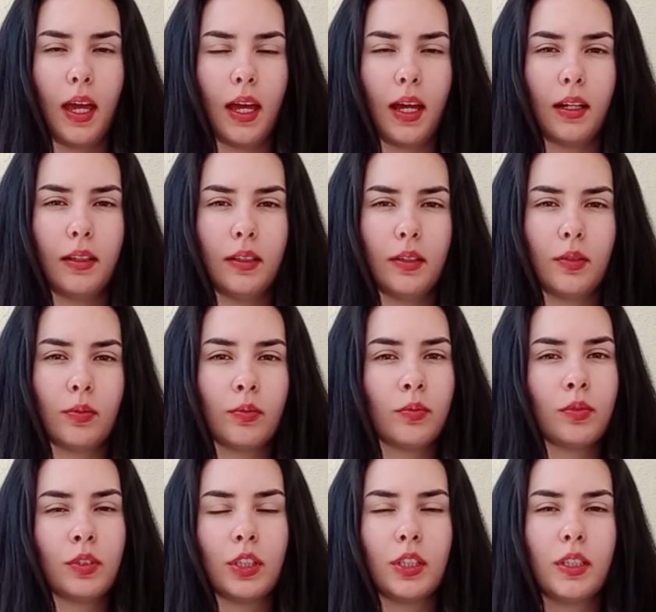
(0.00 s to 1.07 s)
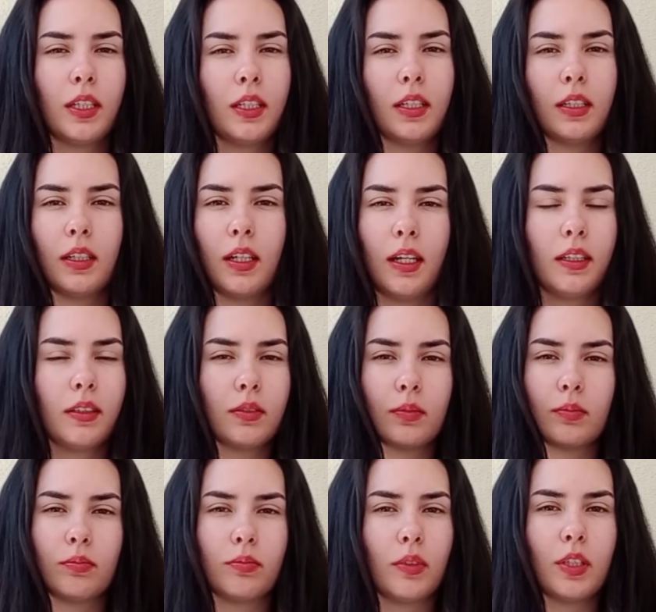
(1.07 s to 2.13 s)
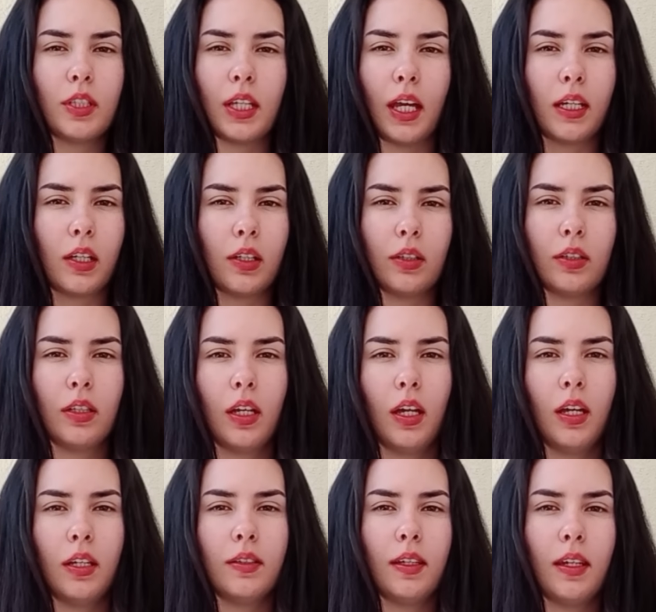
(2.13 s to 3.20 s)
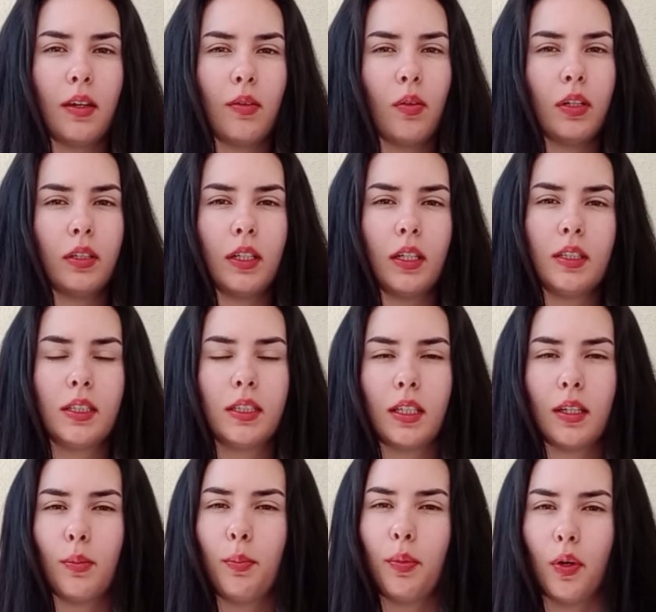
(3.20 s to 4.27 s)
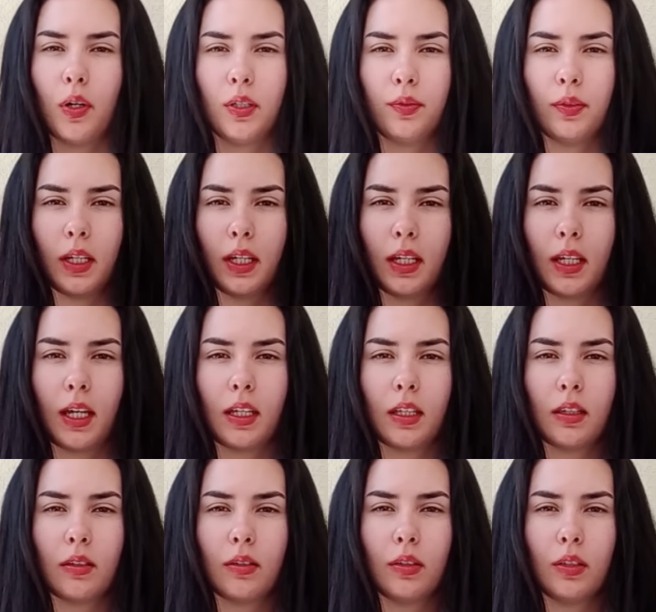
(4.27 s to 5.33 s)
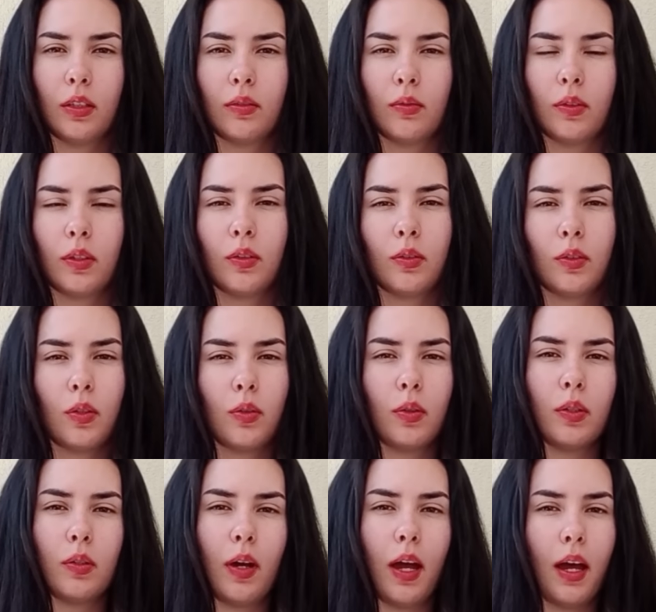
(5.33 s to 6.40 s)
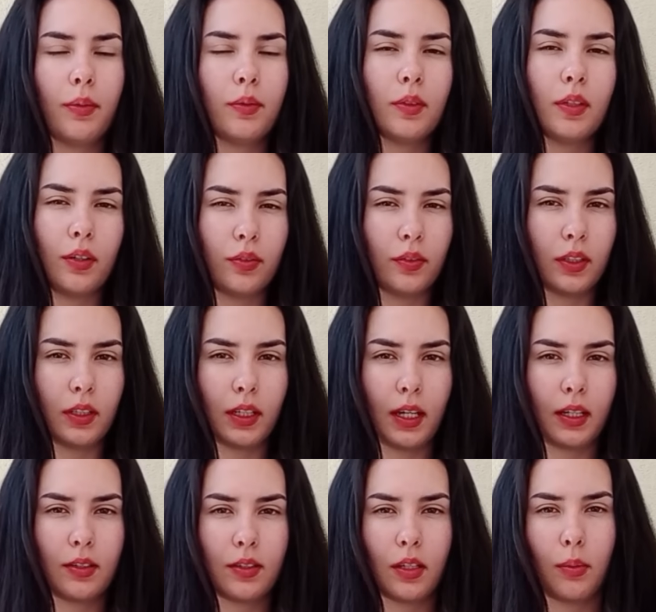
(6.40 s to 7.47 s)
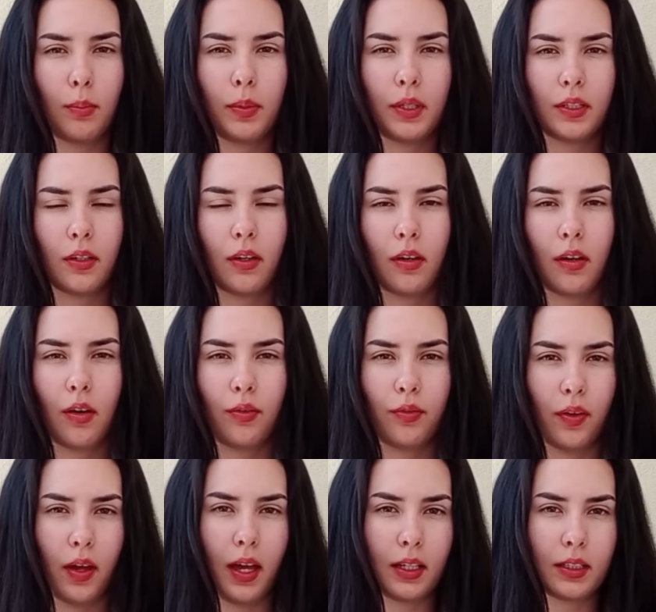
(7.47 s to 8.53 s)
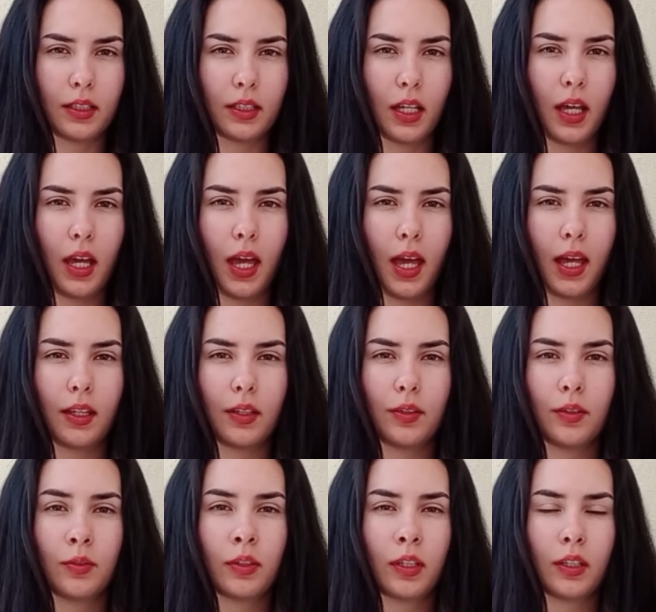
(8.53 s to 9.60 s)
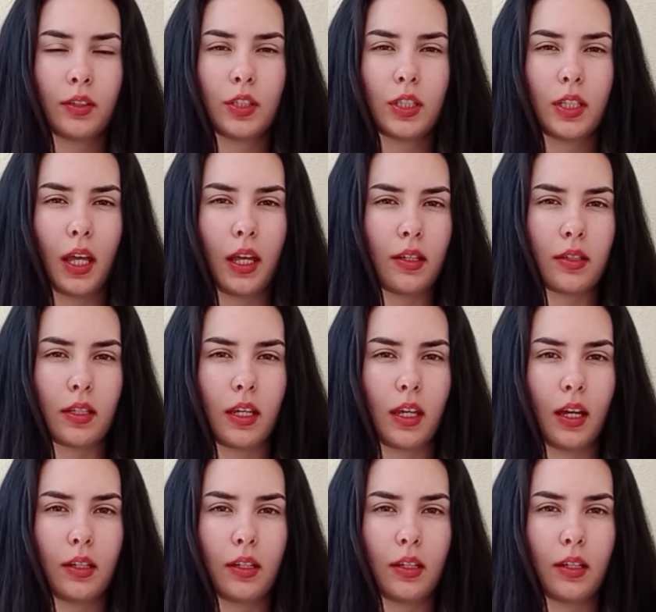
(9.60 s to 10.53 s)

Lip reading: and it just did it like a second. They were not still perfect, and you have to definitely get some bizarre effects, and you can just ask AI